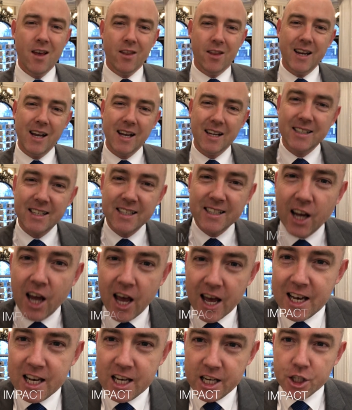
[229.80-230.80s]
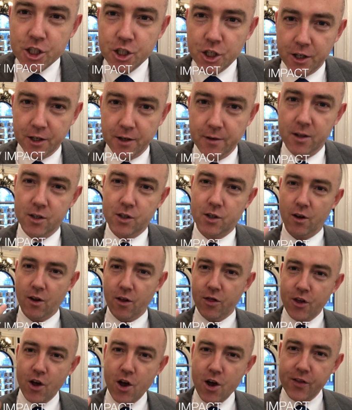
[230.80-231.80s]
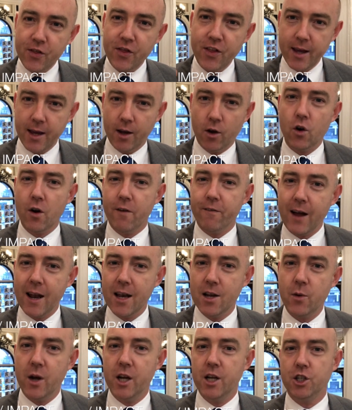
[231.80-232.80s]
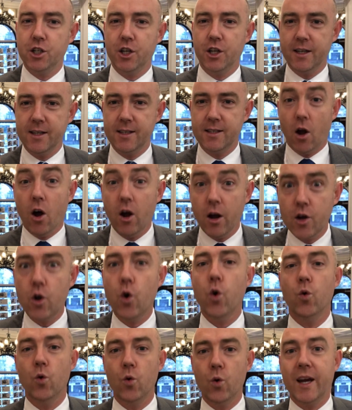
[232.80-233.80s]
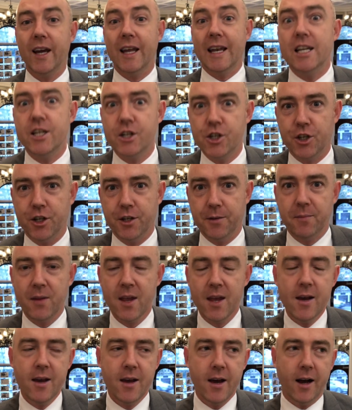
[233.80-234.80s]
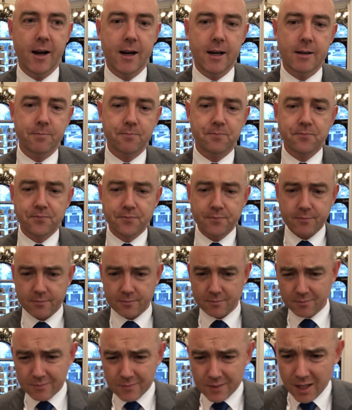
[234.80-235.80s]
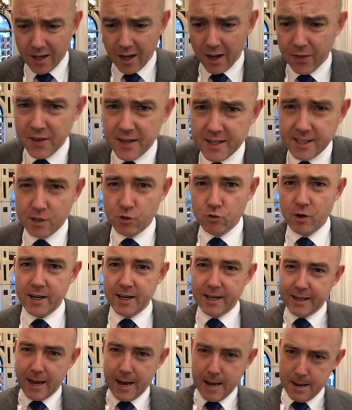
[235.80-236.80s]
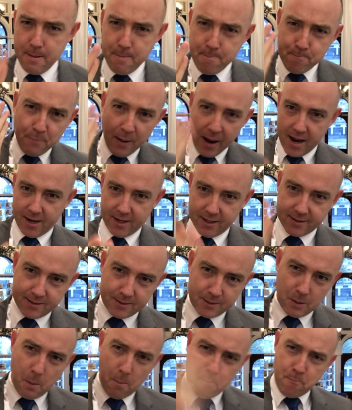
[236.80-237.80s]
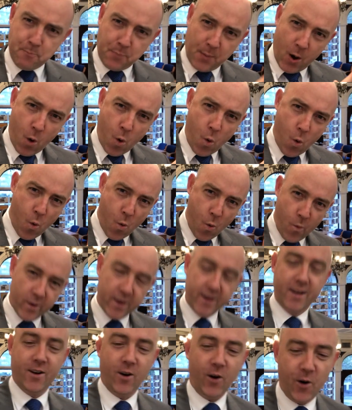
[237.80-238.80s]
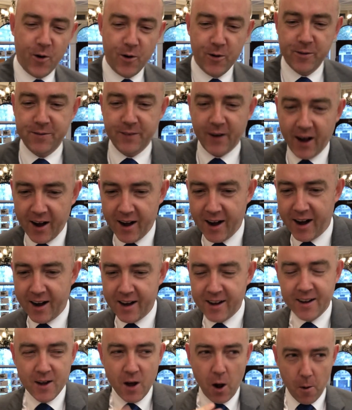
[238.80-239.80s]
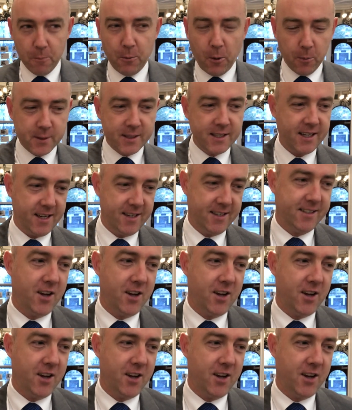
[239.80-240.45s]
The next is collision. So the third thing on a valuation is I call collision. And this is really the impact of a property.